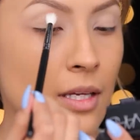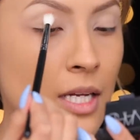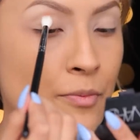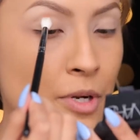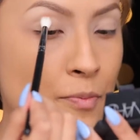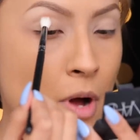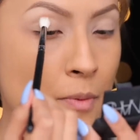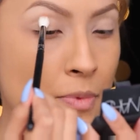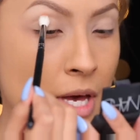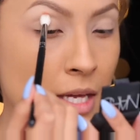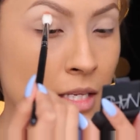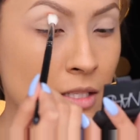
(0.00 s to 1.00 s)
And I'm gonna pop
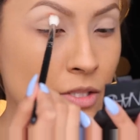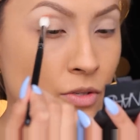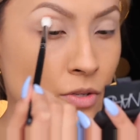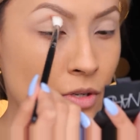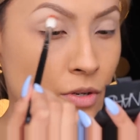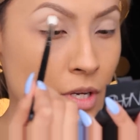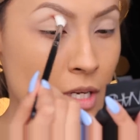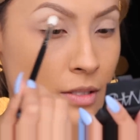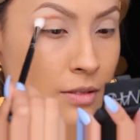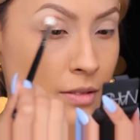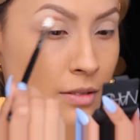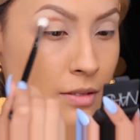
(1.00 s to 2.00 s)
that into the
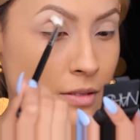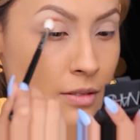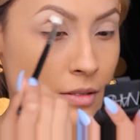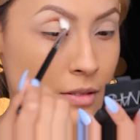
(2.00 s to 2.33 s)
crease.